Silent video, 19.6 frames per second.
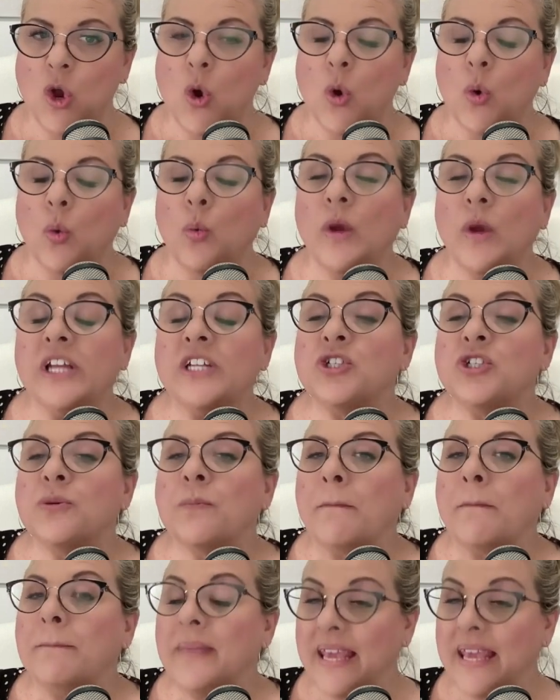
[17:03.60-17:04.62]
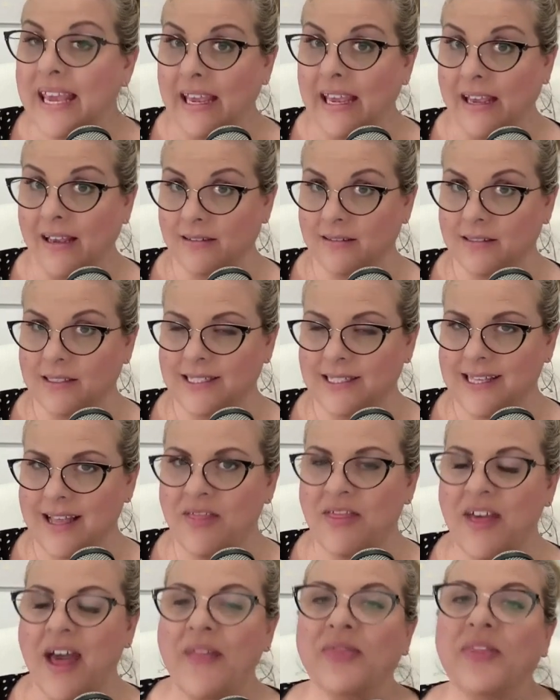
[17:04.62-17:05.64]
which means
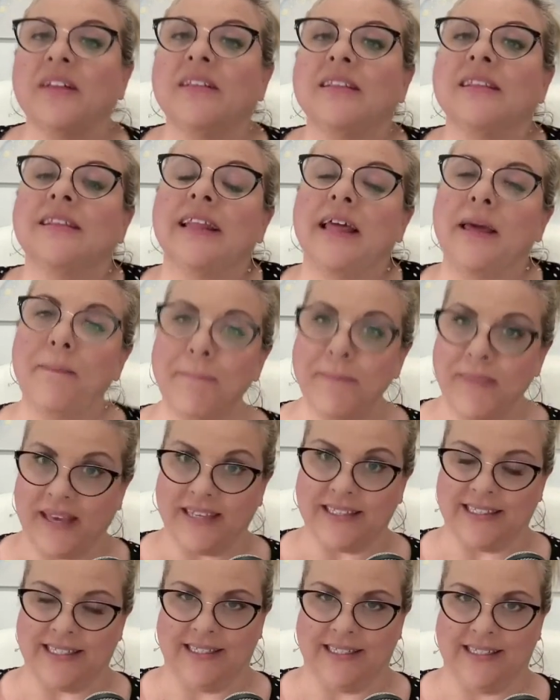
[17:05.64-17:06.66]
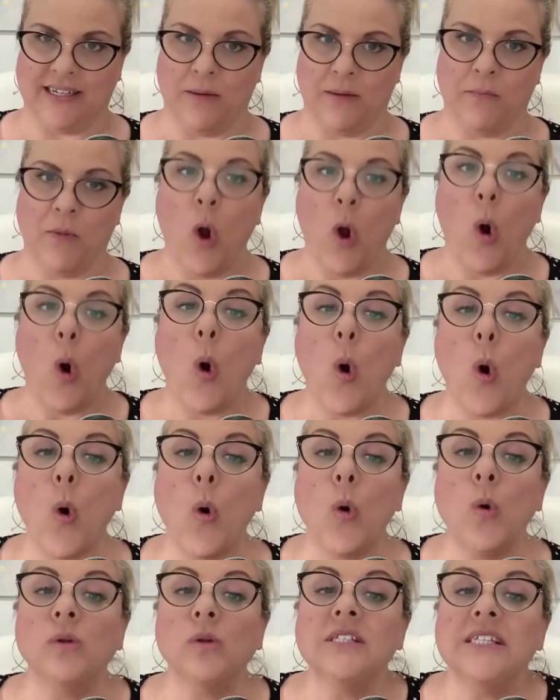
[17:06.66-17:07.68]
that the limbic system
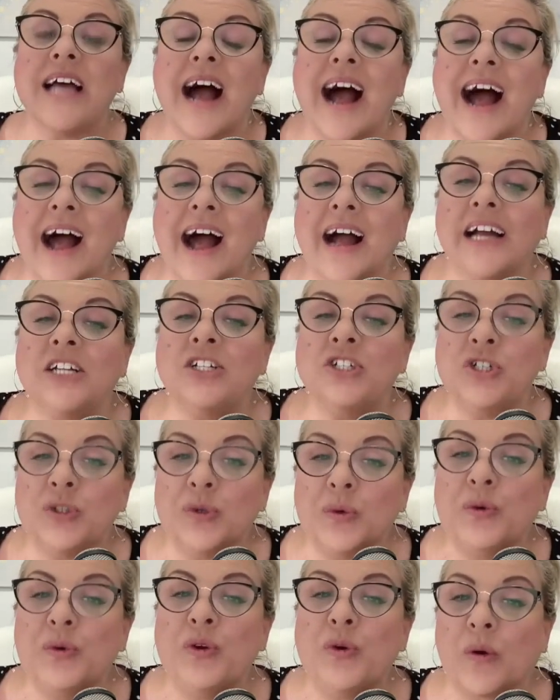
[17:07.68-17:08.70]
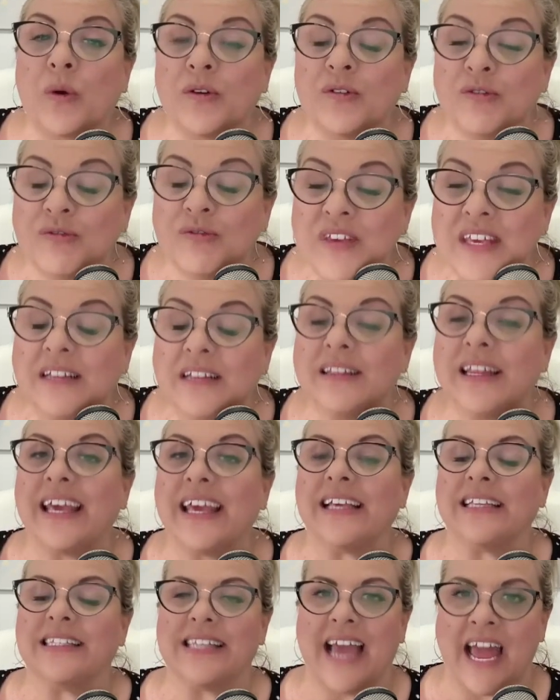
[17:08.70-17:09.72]
holds on to your
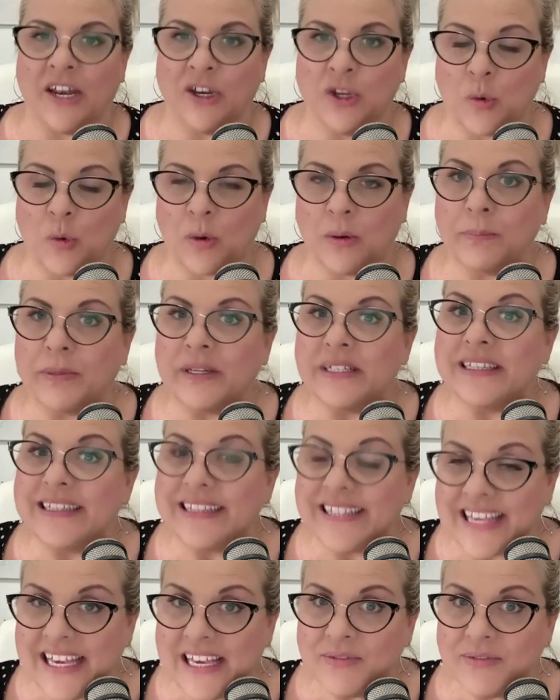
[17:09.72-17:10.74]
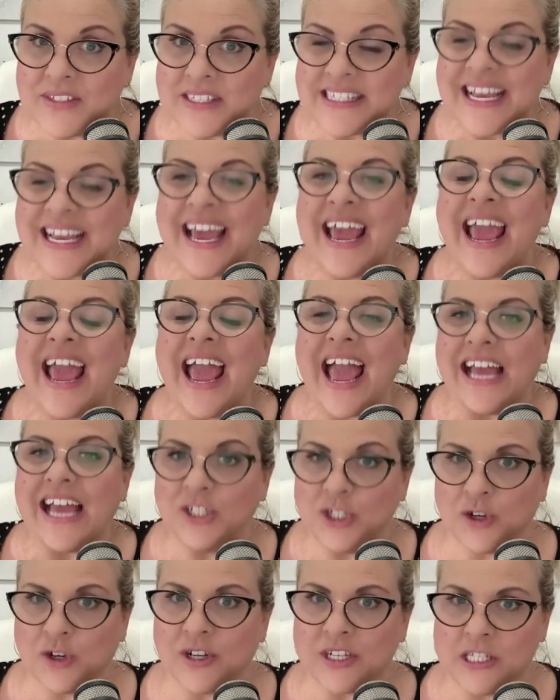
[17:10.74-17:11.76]
feelings and your beliefs
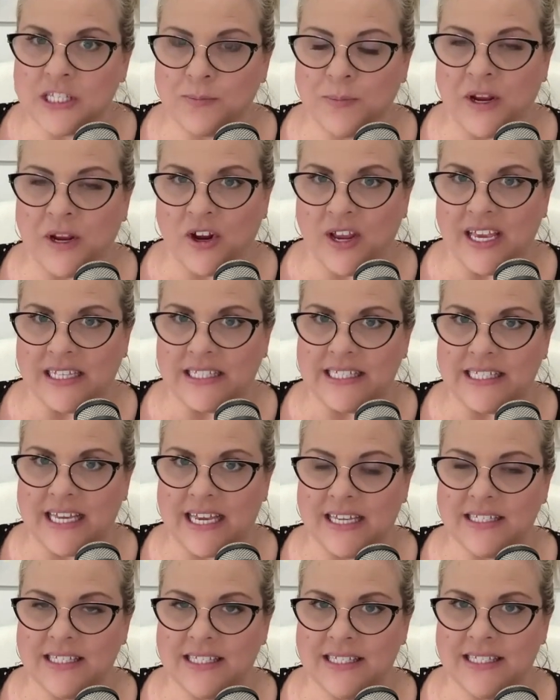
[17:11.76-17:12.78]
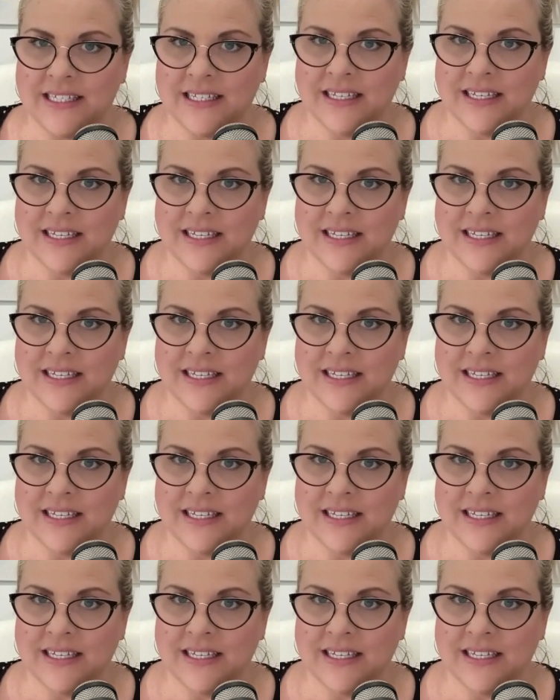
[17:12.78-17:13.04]
and your experiences.